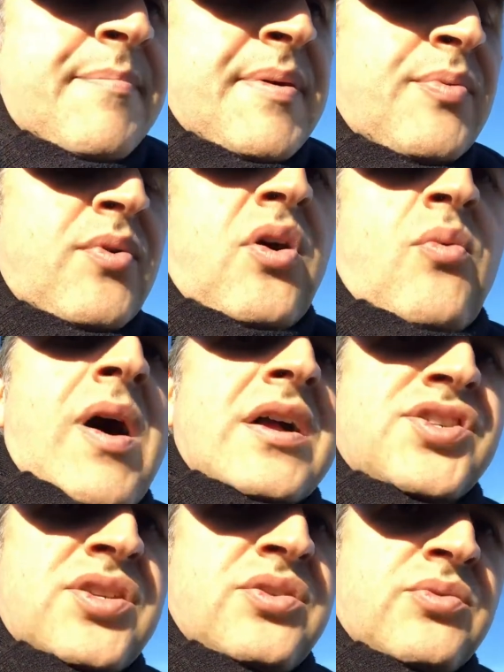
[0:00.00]
People are
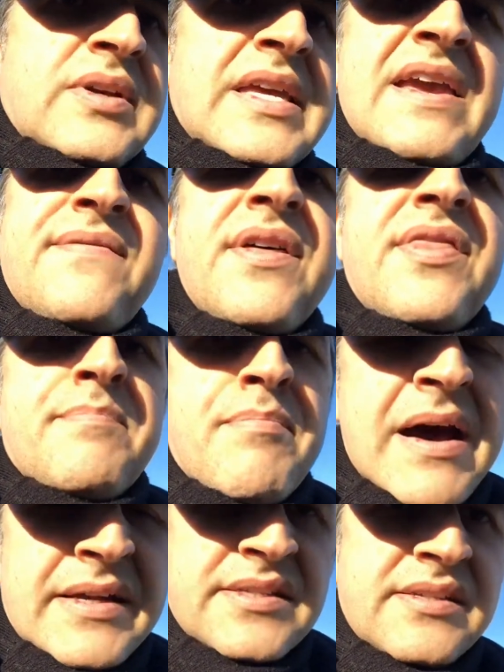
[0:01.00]
watching you, even in the
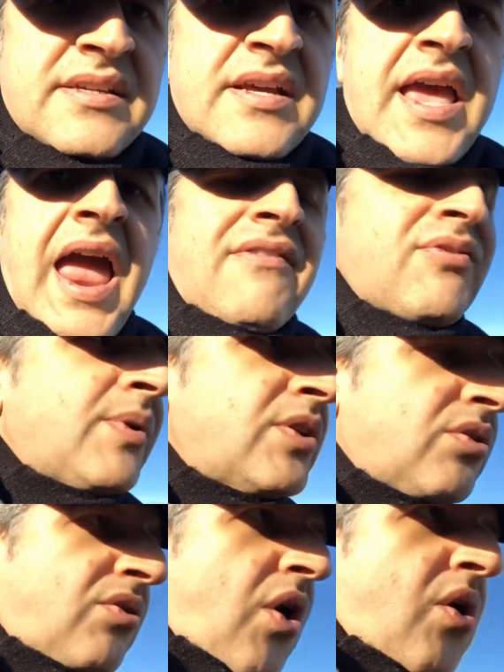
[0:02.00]
bus, everywhere
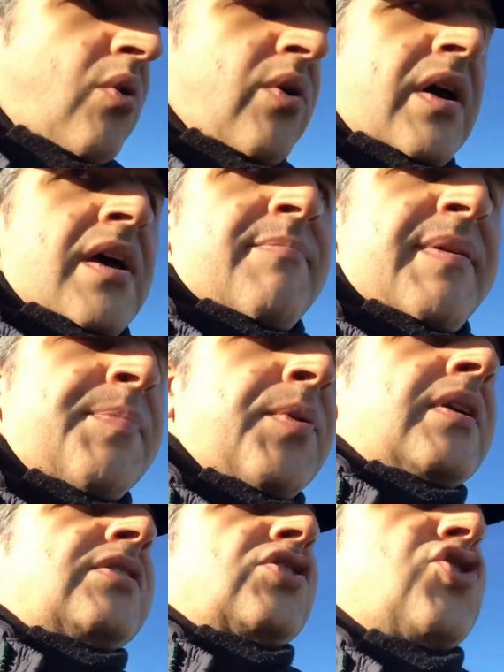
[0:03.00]
you go.
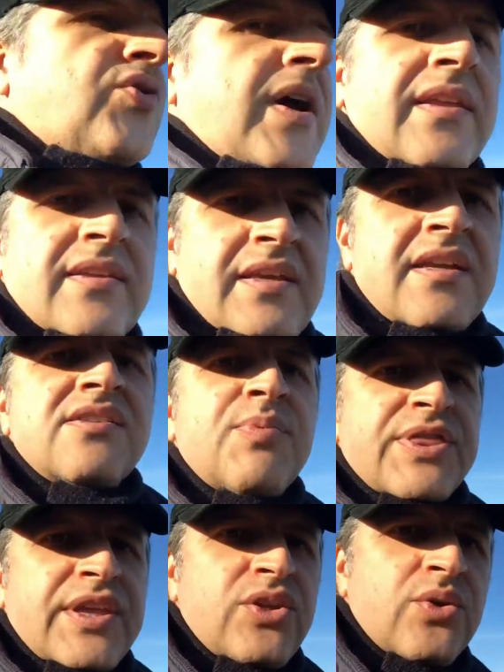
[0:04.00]
People are just trying. Here's
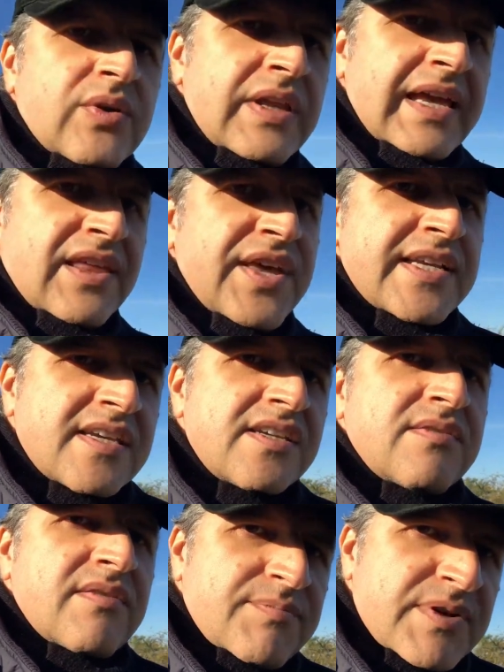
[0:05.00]
what they do. Like, this
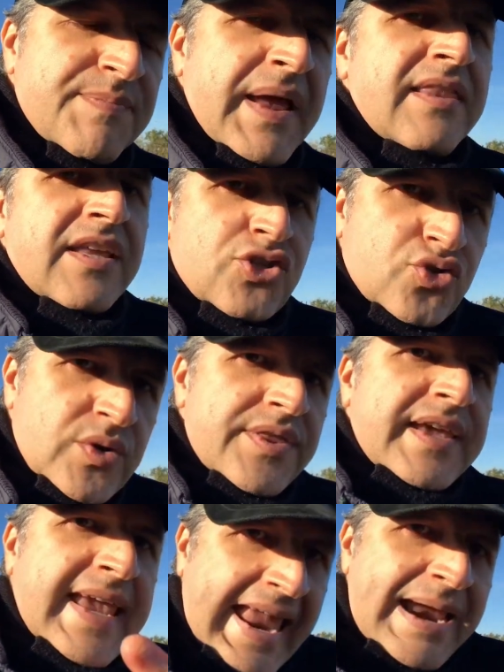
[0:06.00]
is, repent that you're in
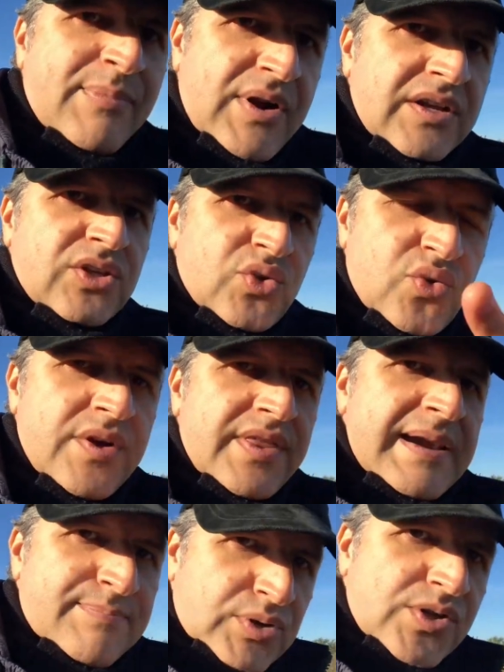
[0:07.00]
the camera. You are
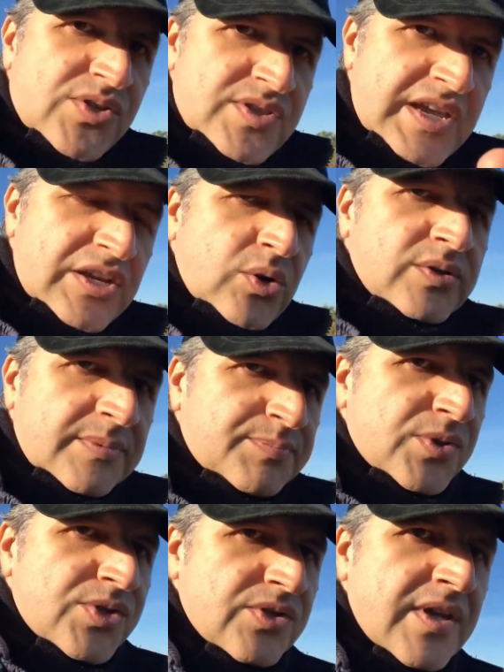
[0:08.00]
that person, the anointed
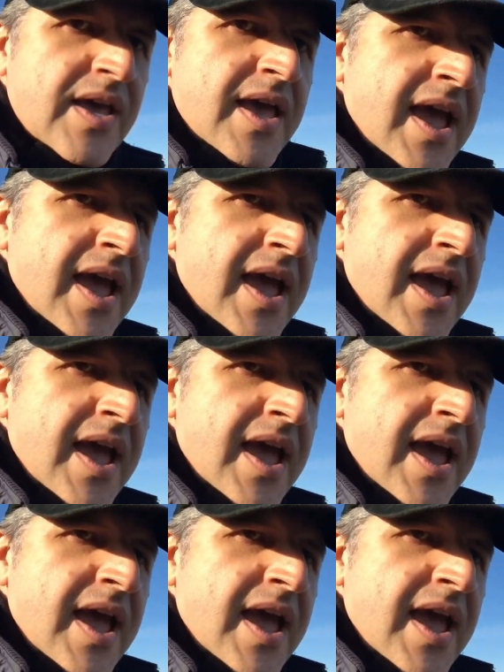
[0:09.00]
person.